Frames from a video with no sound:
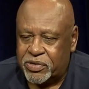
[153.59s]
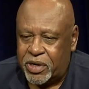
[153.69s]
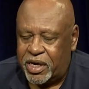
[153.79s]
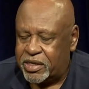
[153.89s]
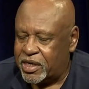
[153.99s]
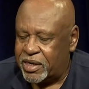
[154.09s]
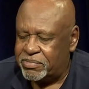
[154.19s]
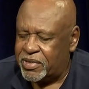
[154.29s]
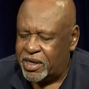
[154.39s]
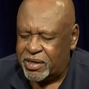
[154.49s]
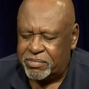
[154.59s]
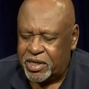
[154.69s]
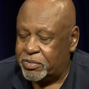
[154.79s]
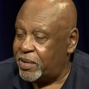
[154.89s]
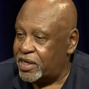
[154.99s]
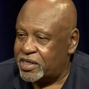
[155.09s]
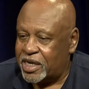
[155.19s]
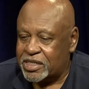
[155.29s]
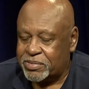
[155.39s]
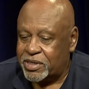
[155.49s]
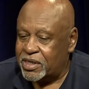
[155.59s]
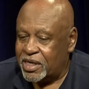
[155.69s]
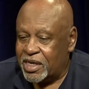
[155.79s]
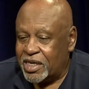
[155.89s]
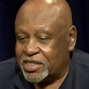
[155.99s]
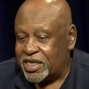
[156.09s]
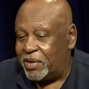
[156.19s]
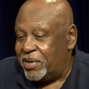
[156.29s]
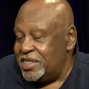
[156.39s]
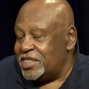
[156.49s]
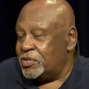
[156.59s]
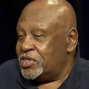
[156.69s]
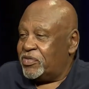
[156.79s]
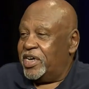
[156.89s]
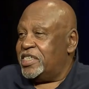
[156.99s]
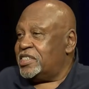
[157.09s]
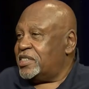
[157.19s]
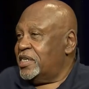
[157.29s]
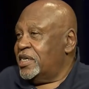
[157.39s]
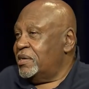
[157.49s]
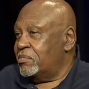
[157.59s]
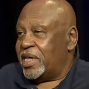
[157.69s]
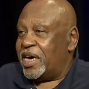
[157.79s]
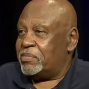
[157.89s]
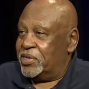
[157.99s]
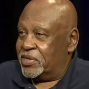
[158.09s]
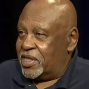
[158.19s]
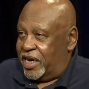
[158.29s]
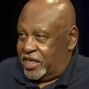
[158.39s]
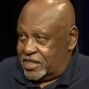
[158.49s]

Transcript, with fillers: at uh, uh, Metropolitan Hospital. So I basically was raised black middle class.